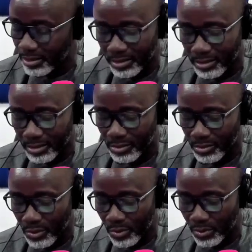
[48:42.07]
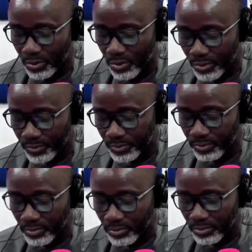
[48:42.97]
So,
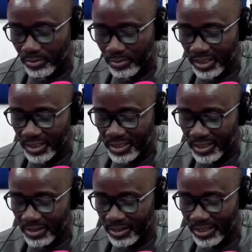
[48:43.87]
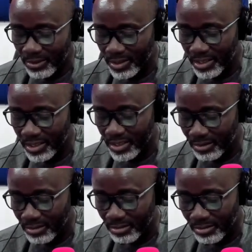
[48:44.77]
skills acquisition
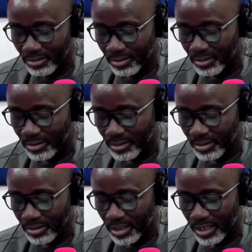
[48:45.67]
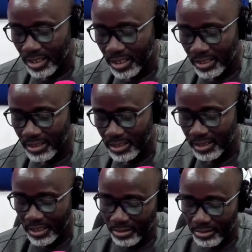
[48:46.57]

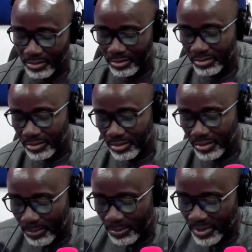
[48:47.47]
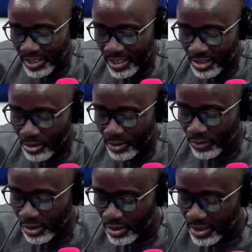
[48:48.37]
and application of
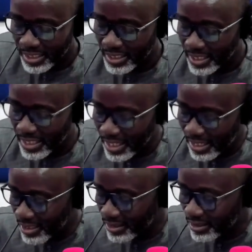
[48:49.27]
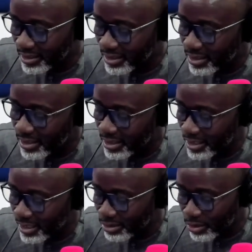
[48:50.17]
knowledge that they have learned
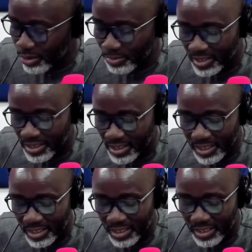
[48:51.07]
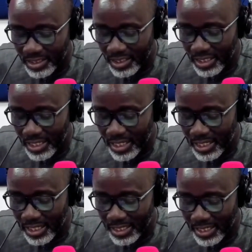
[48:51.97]
can all be seen under
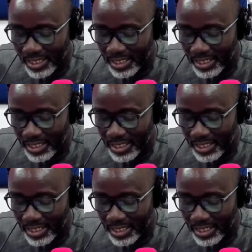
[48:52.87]
that.